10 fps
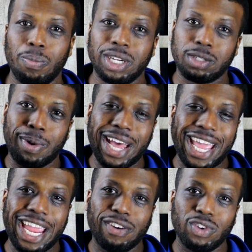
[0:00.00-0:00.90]
but it's by
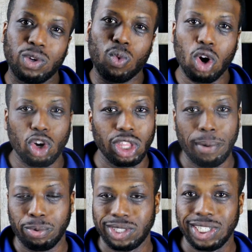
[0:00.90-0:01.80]
every word that
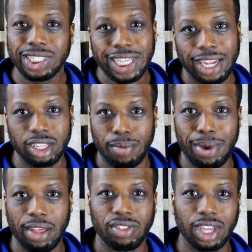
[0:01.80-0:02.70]
proceeds out of the
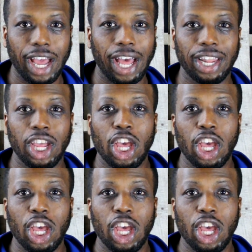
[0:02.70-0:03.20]
mouth of God.